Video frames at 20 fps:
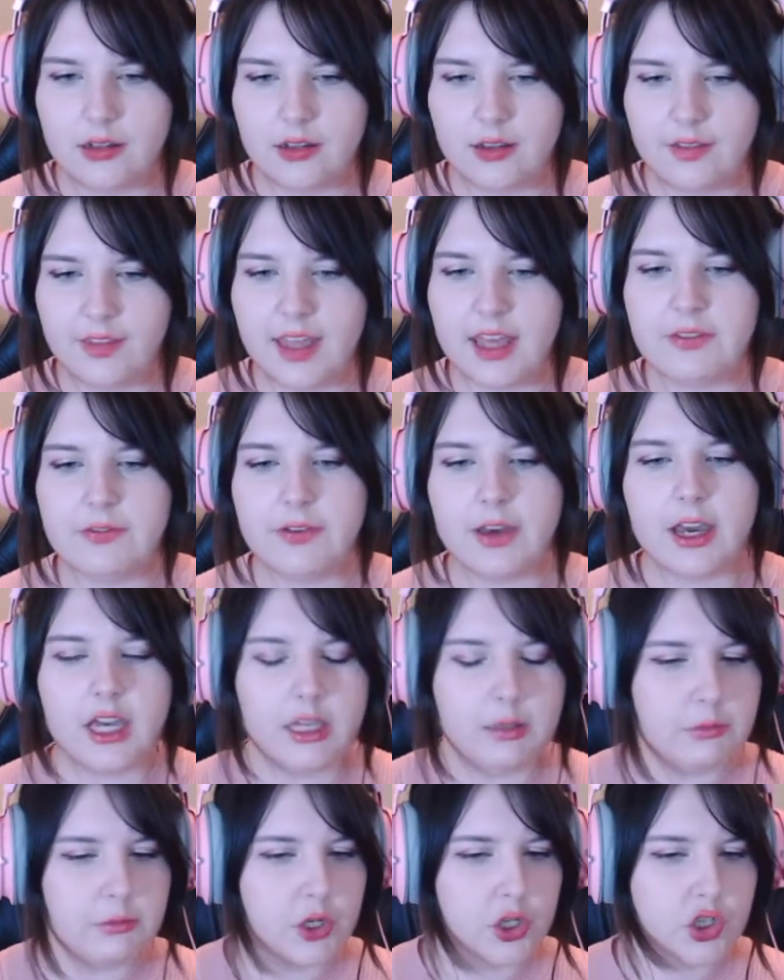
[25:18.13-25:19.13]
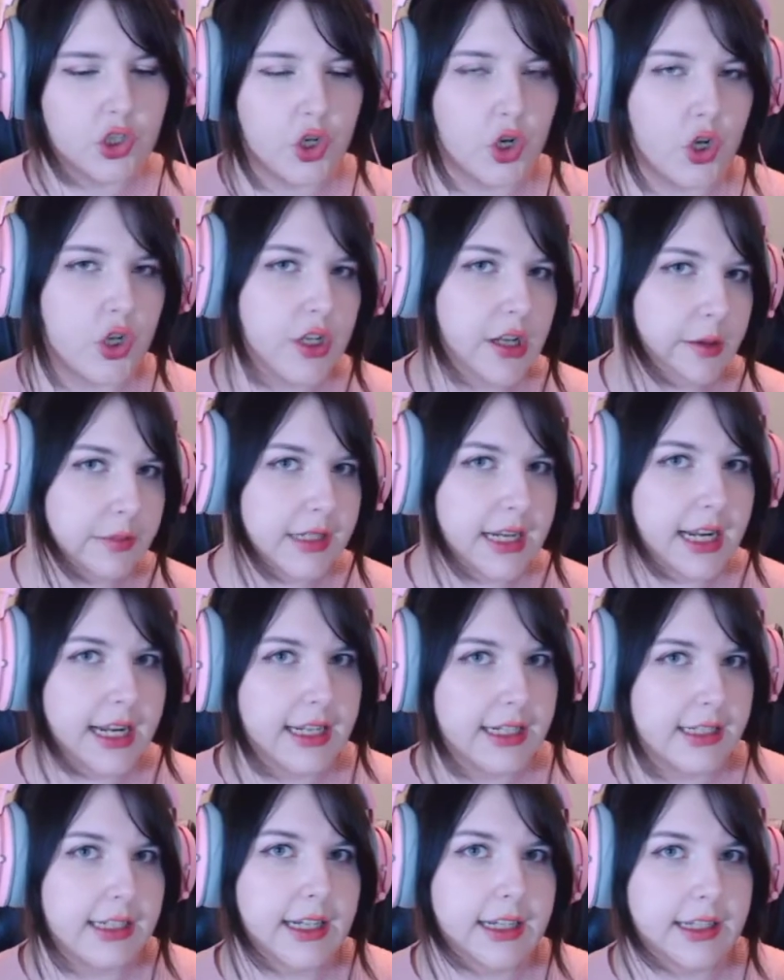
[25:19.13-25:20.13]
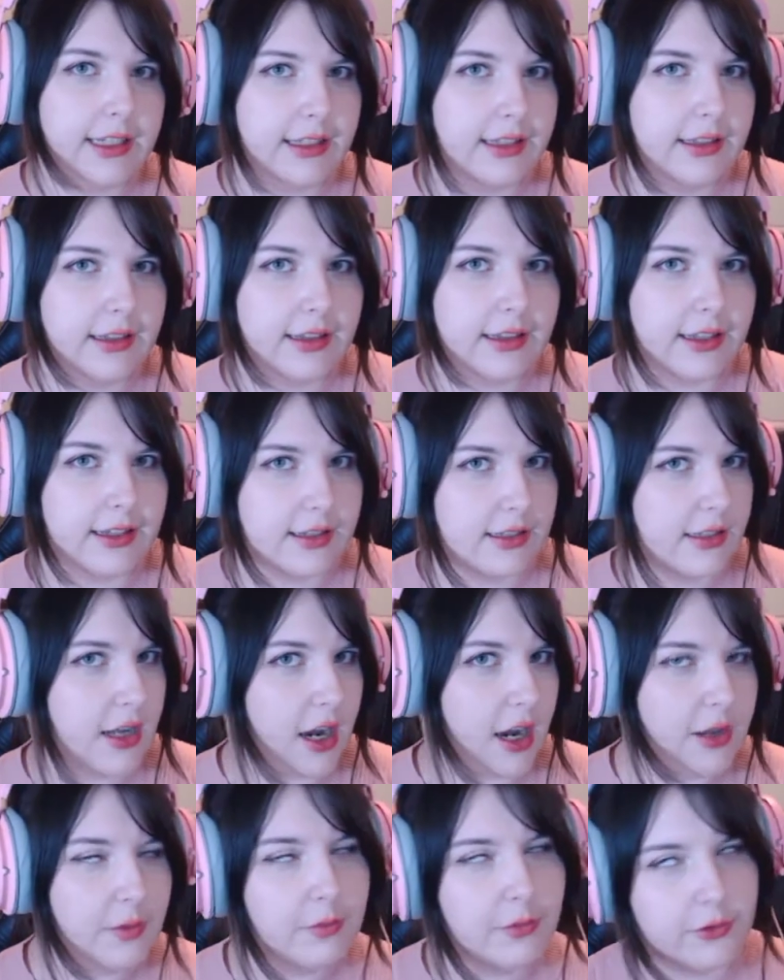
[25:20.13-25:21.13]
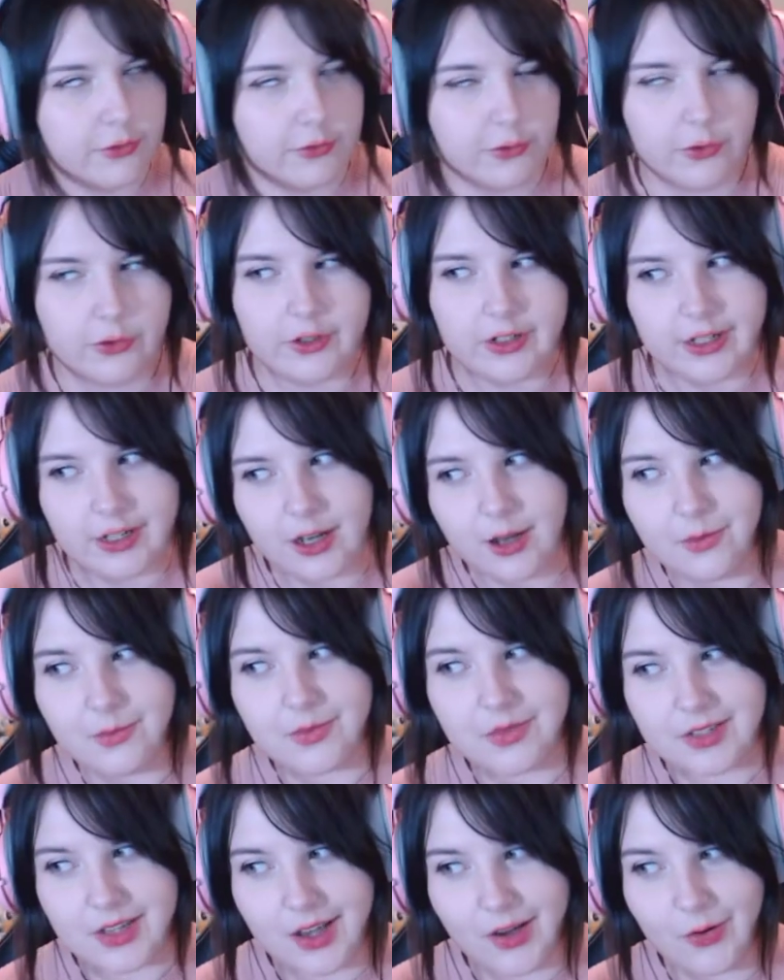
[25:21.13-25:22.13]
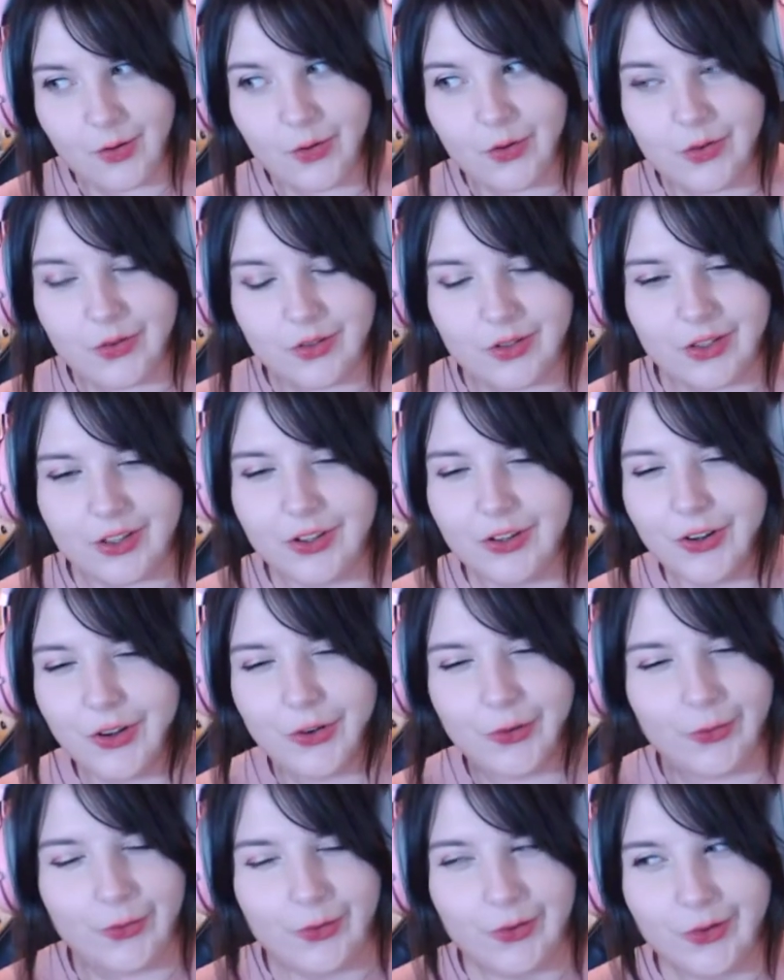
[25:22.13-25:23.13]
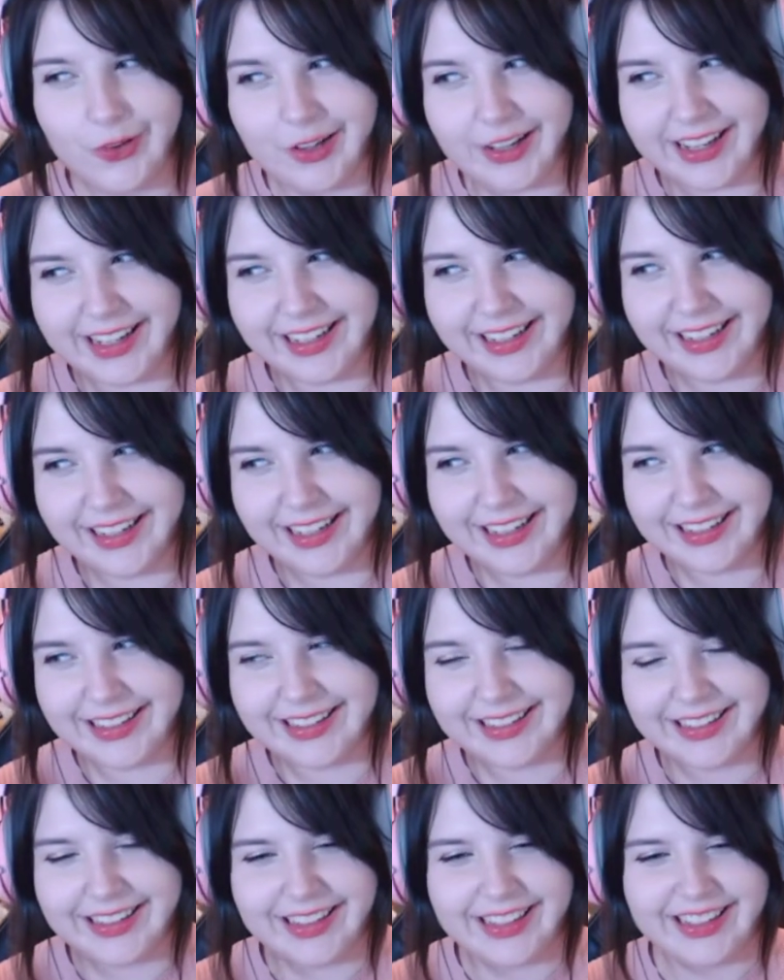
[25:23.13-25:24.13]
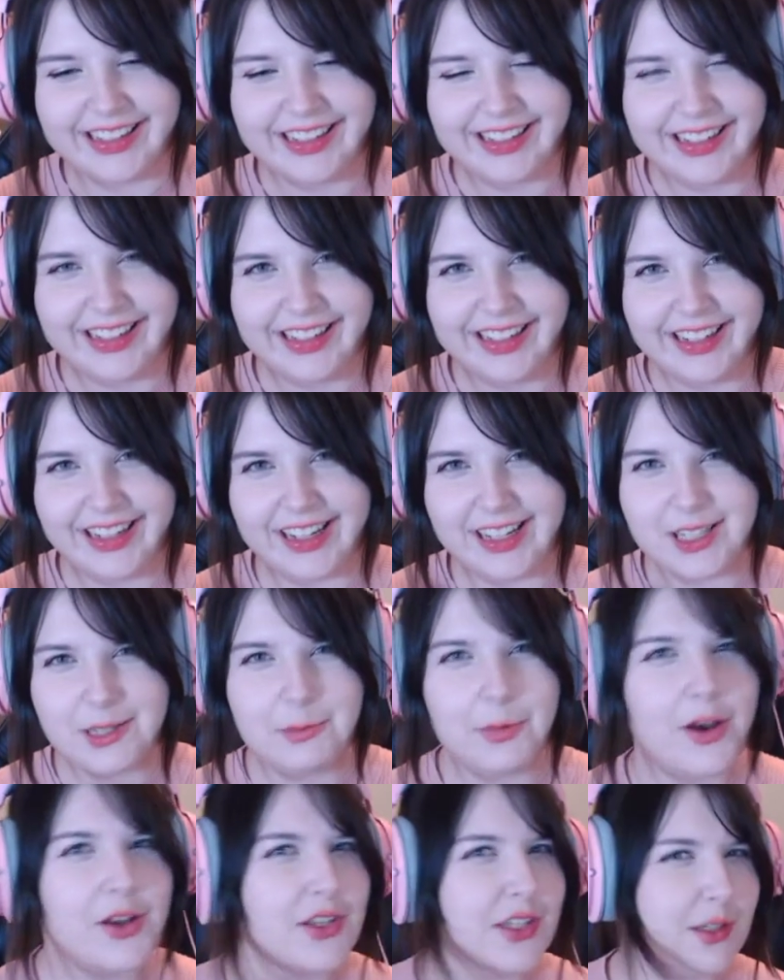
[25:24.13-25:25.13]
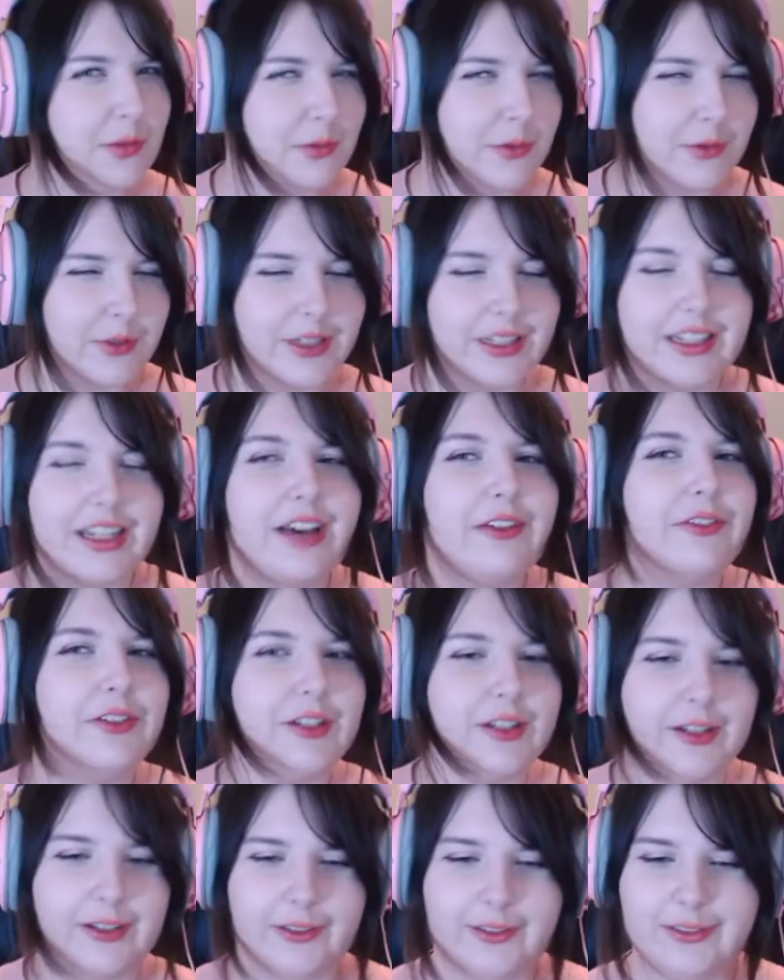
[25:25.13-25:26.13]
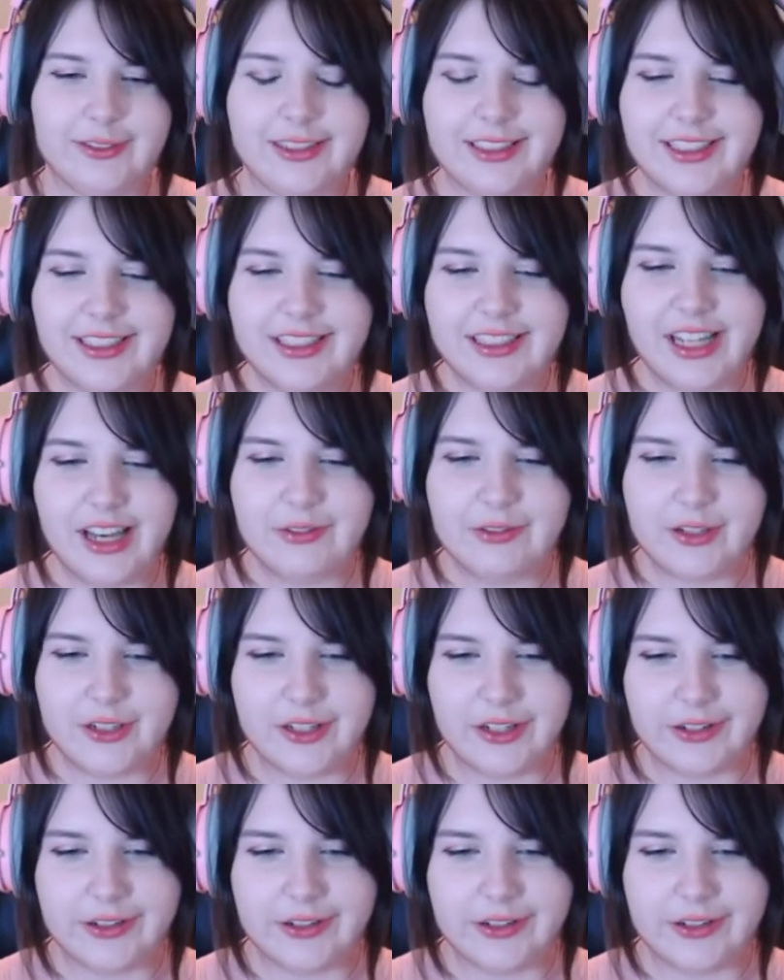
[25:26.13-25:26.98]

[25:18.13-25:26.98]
they very much could update it this time before it comes out. You know, like it's it's possible. You never know. You never know.